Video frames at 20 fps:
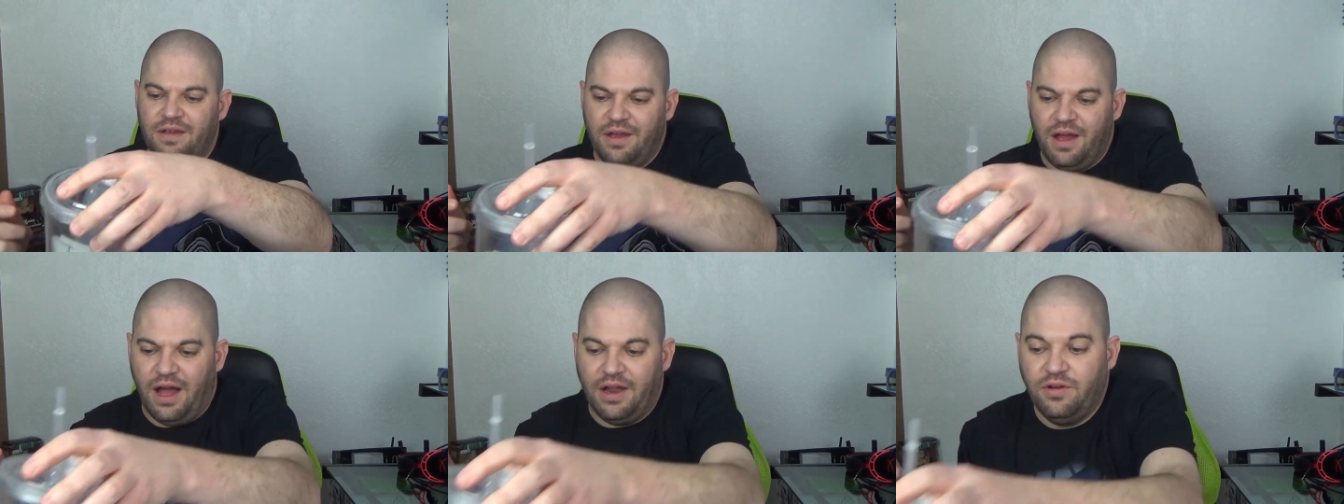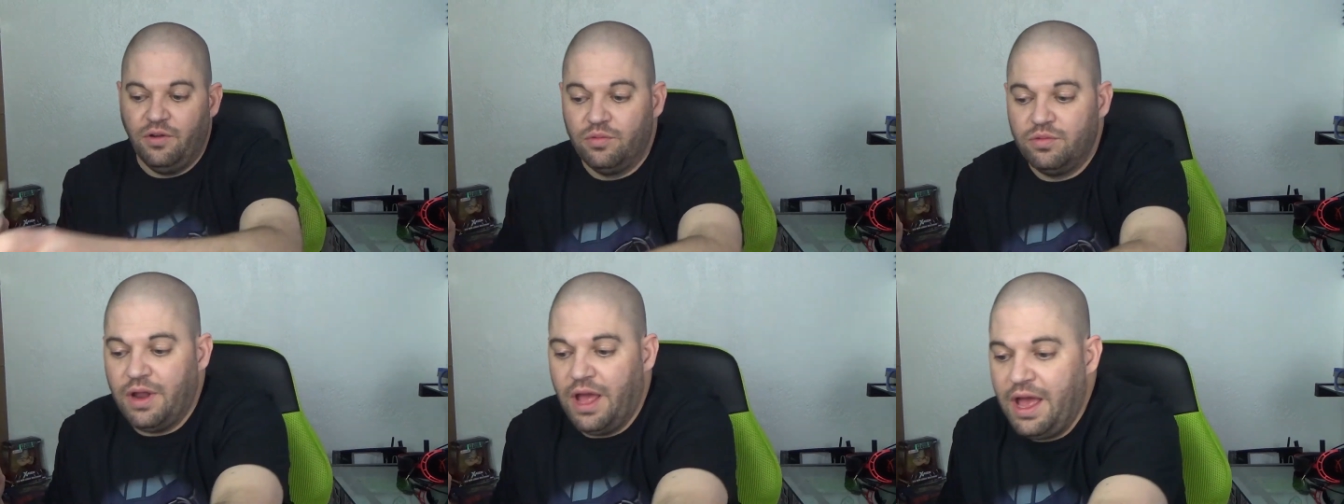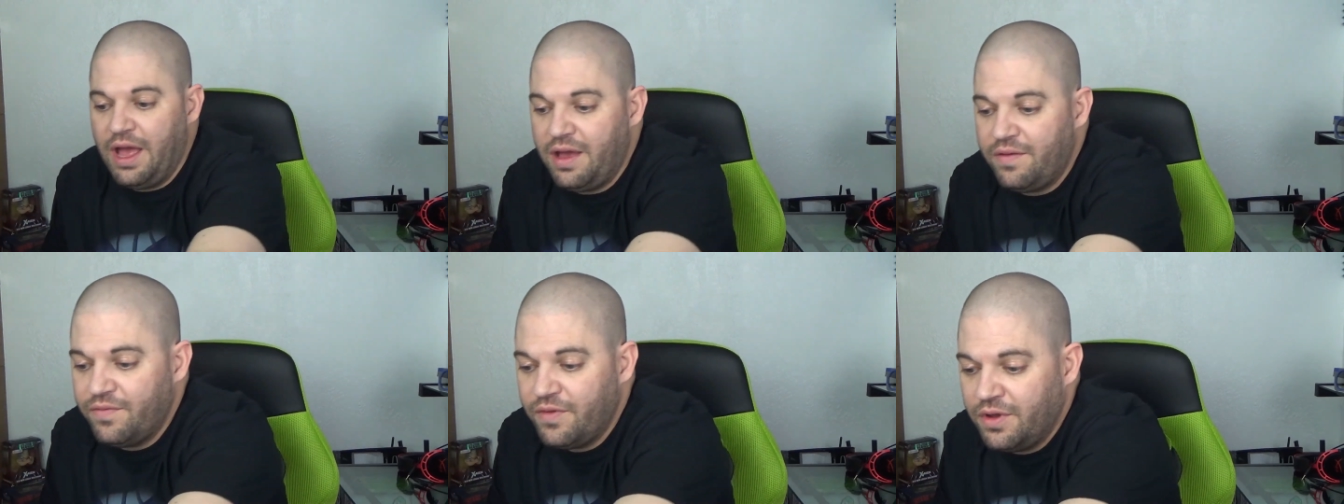I don't
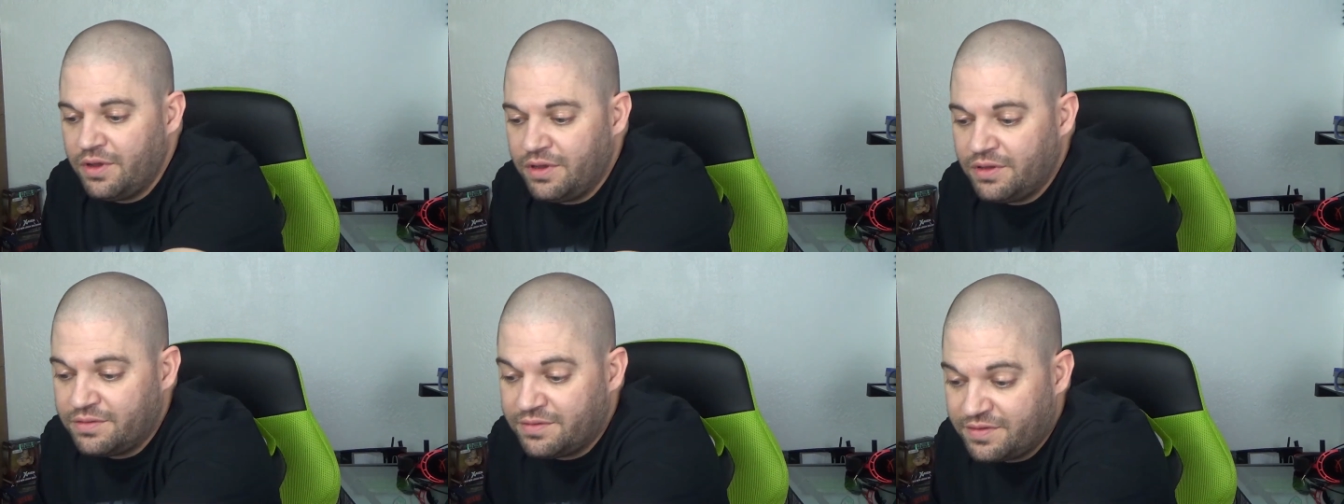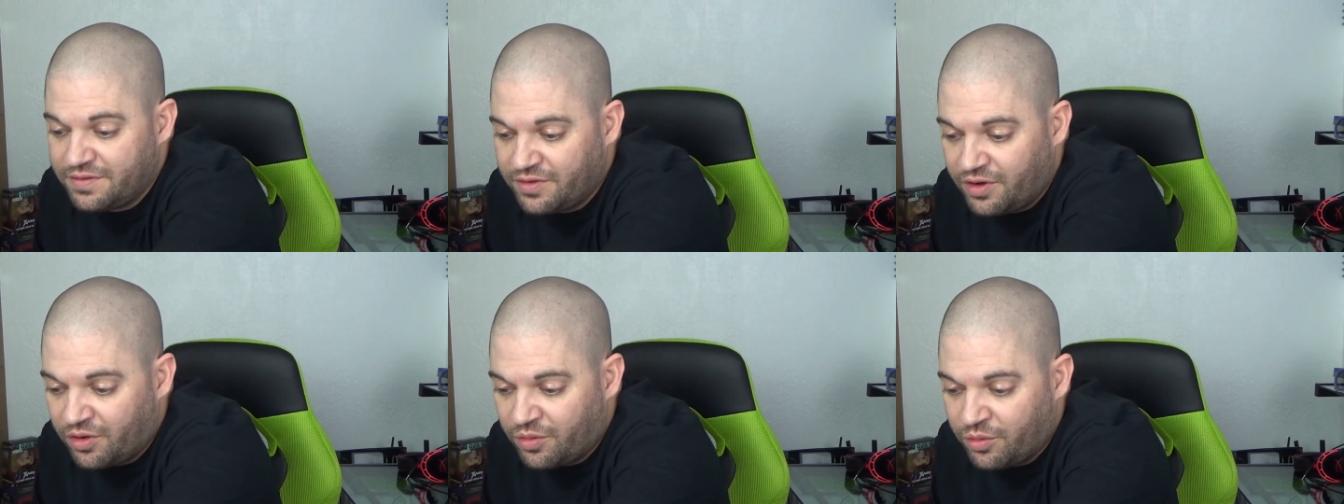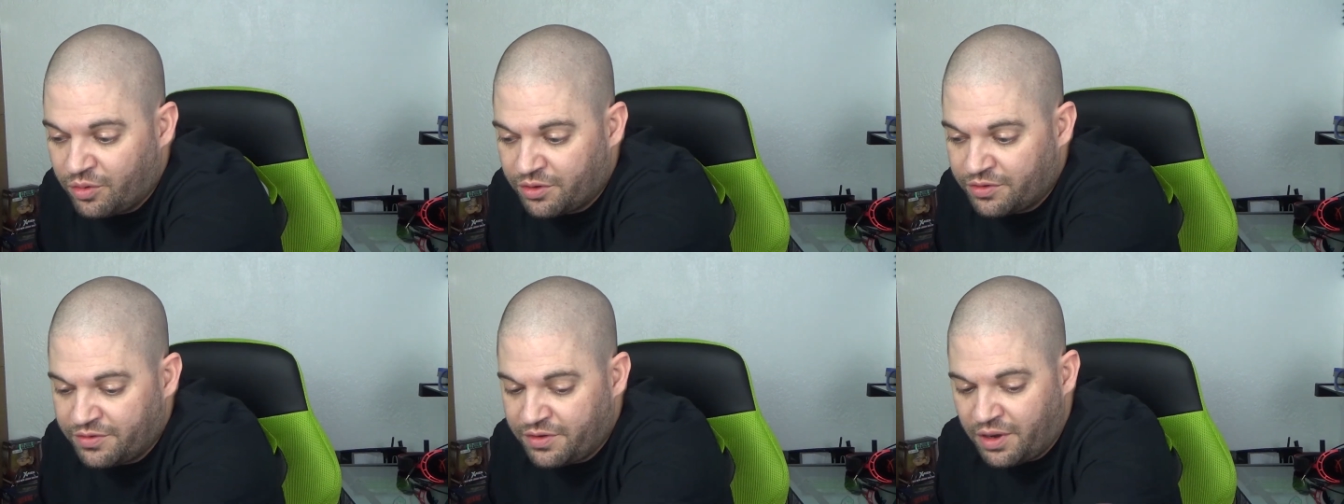have a Star
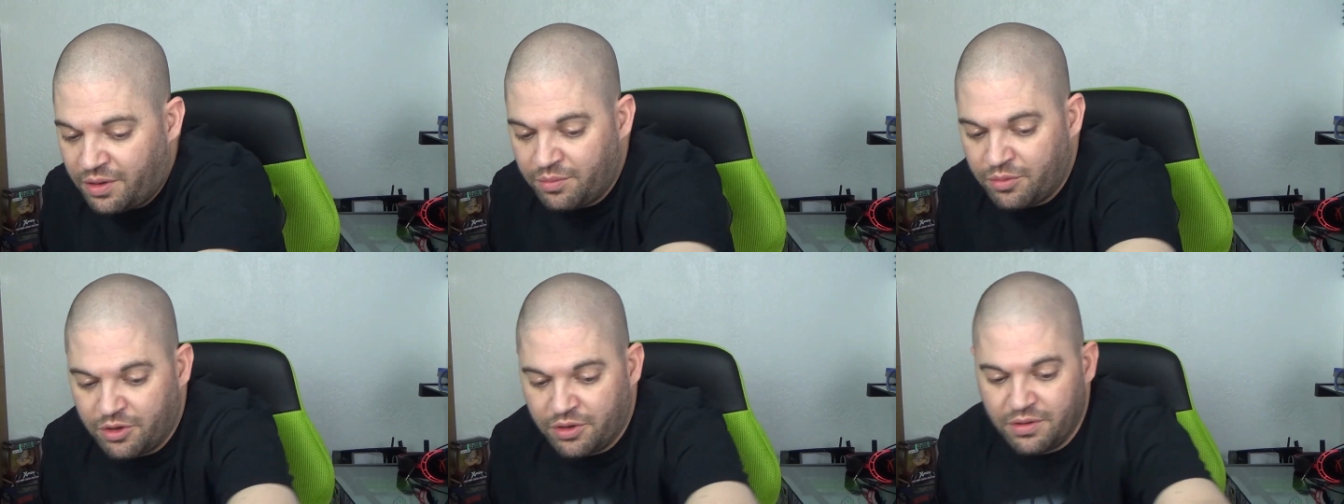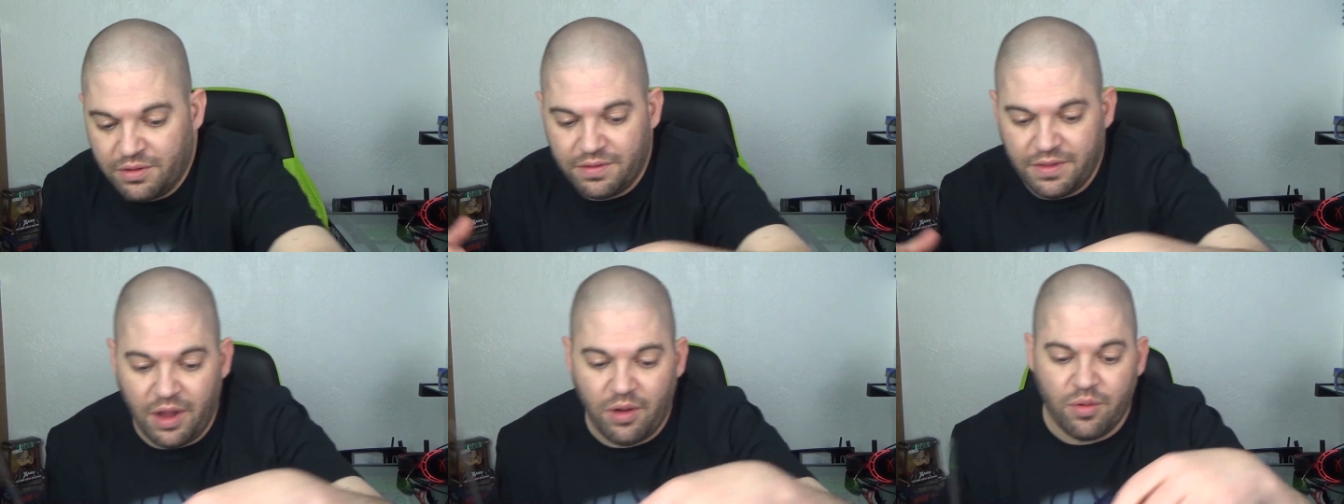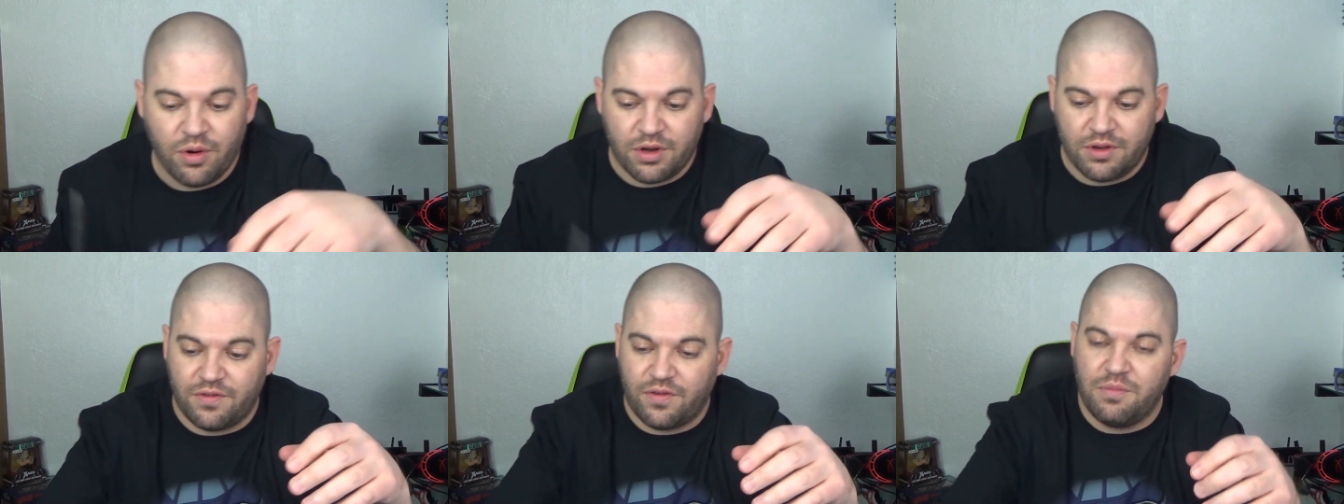Wars tumbler. That
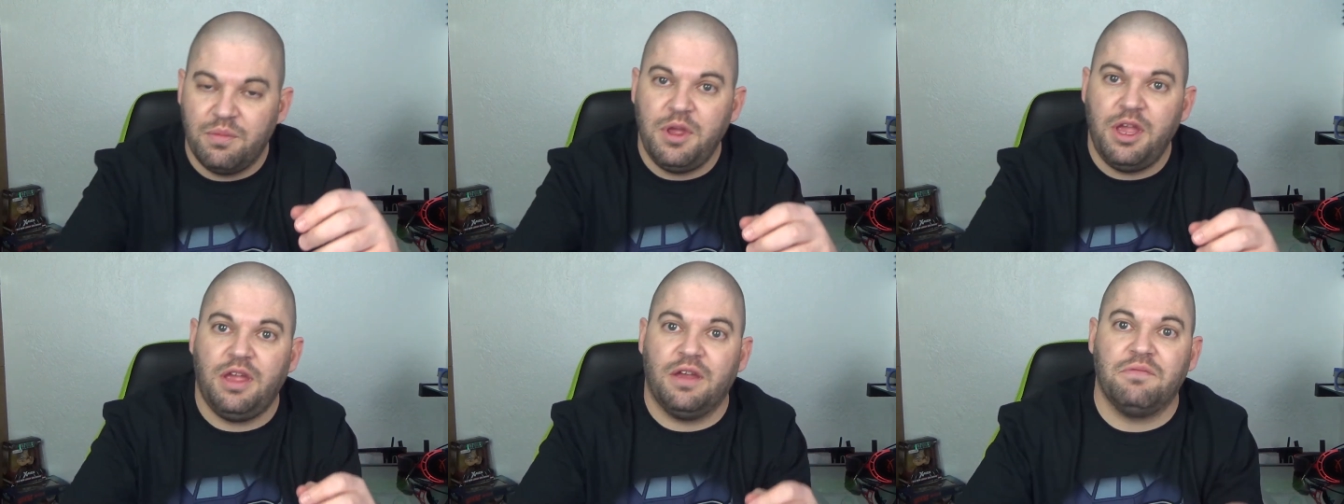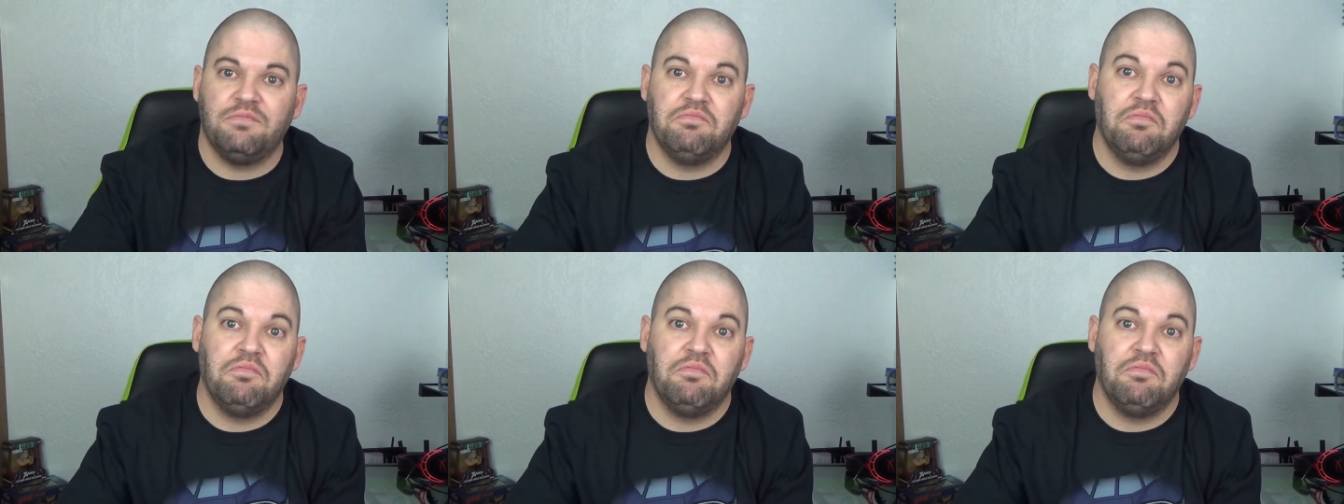works for me.